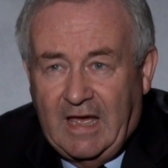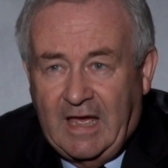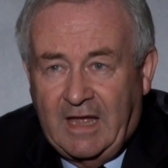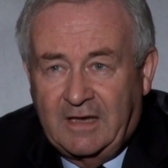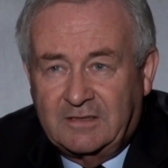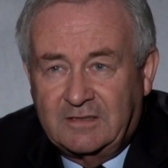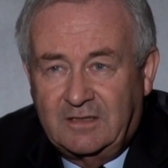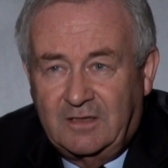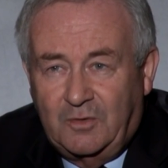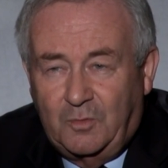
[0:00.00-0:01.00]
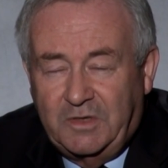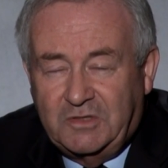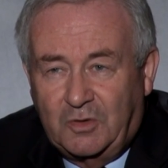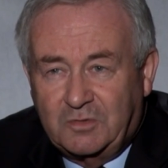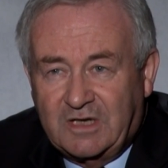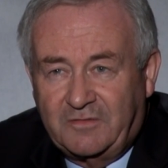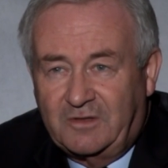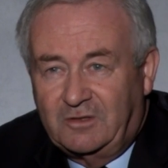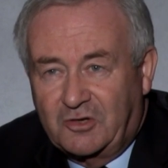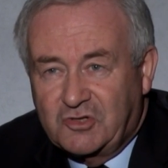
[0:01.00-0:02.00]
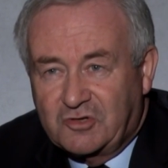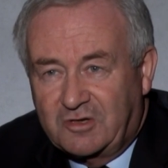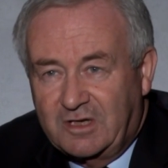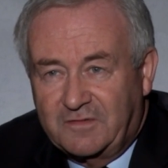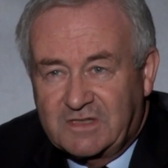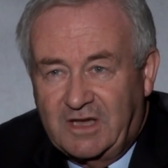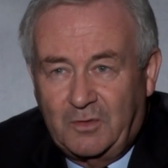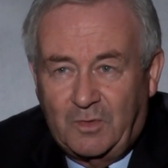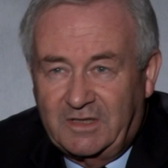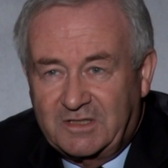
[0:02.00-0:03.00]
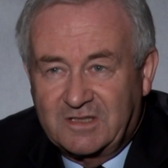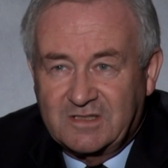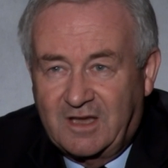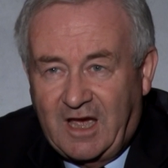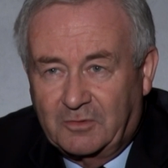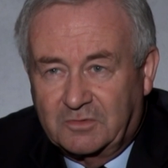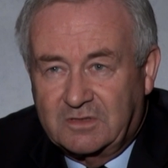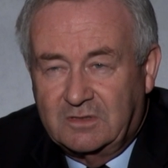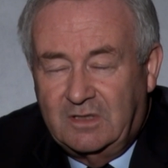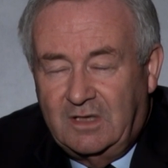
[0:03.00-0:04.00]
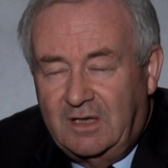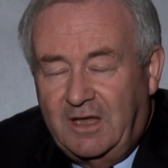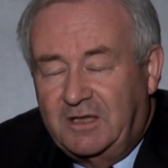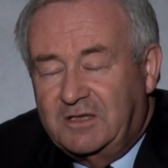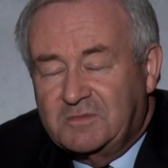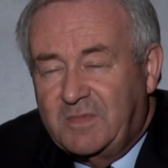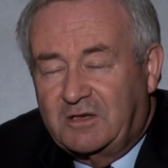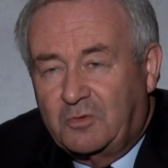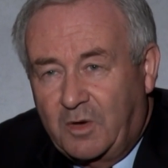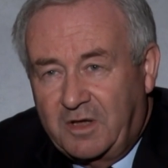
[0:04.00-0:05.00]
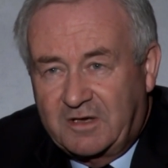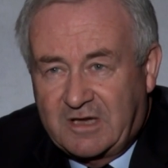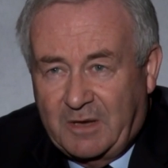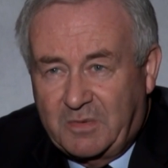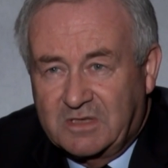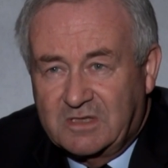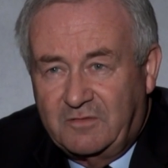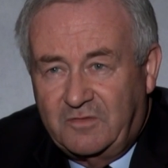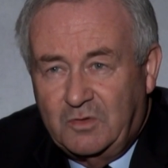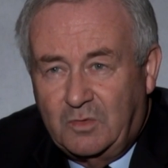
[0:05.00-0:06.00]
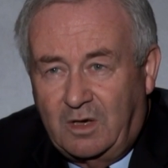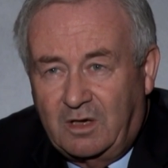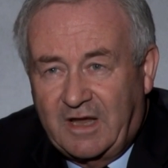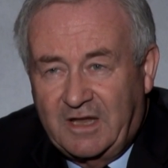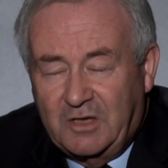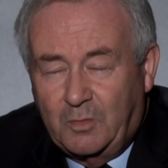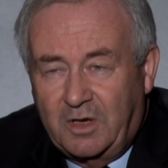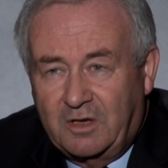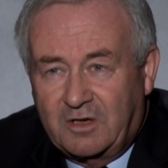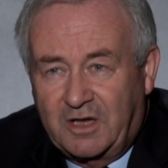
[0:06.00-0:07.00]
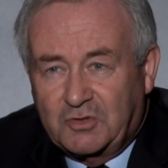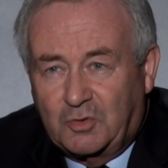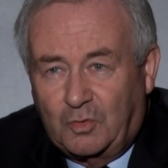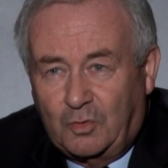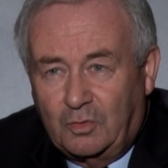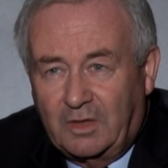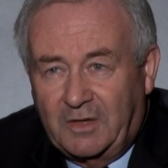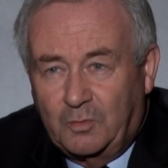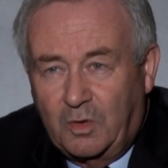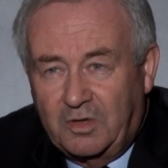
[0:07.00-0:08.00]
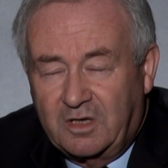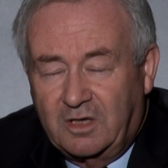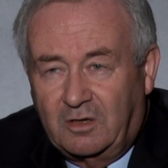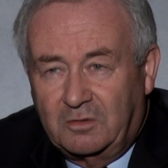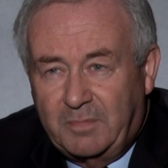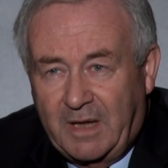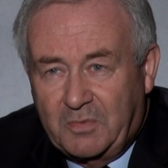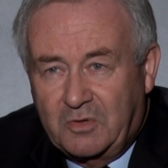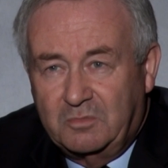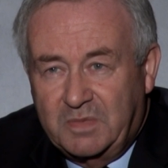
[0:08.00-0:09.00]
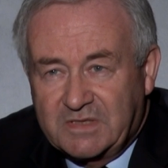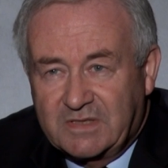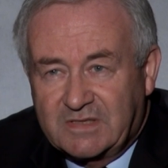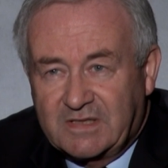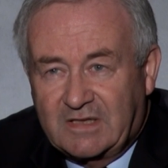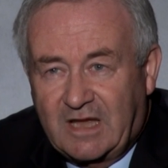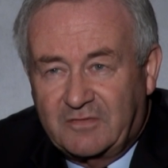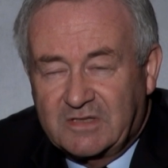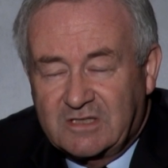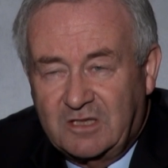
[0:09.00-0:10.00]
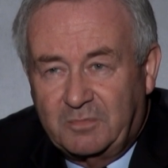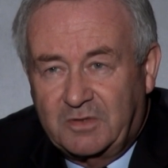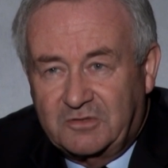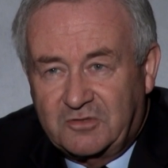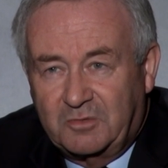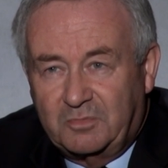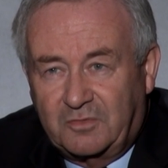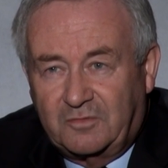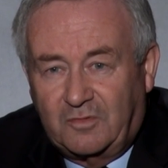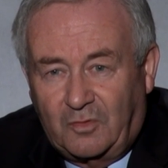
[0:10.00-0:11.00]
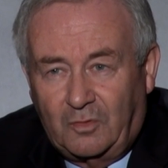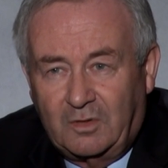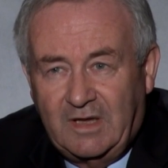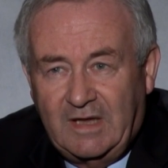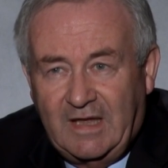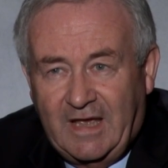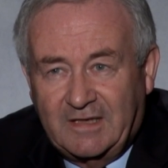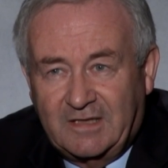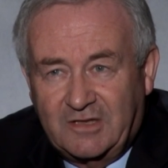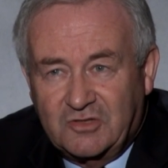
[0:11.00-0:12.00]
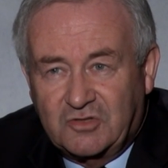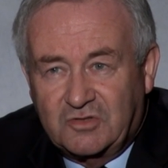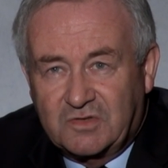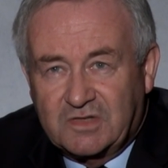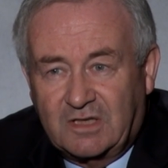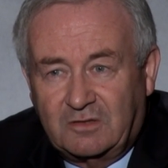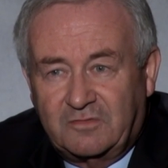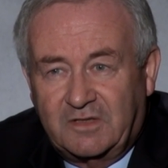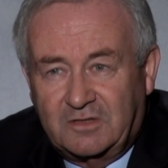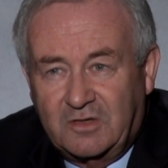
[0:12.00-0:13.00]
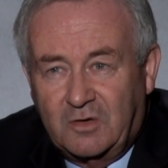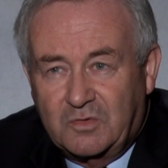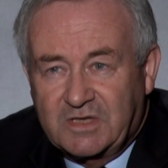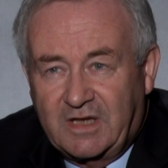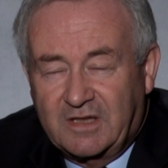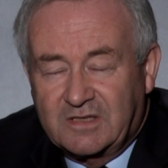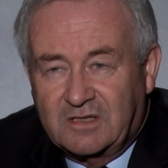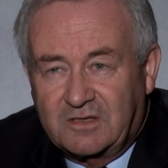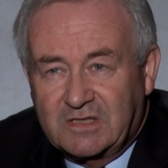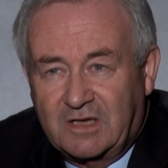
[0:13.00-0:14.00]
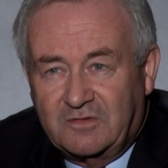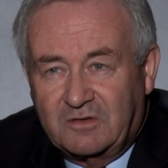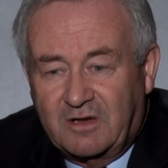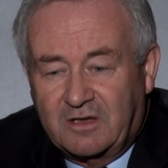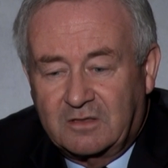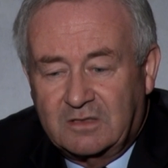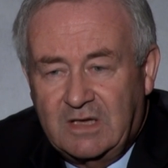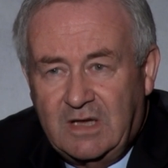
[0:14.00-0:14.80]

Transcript: And we don't have the luxury of saying, well, it doesn't count. It doesn't matter where it happens. If you are anywhere at all and working on Bapco business and have a slip and trip or fall and injure yourself, it goes against our safety record.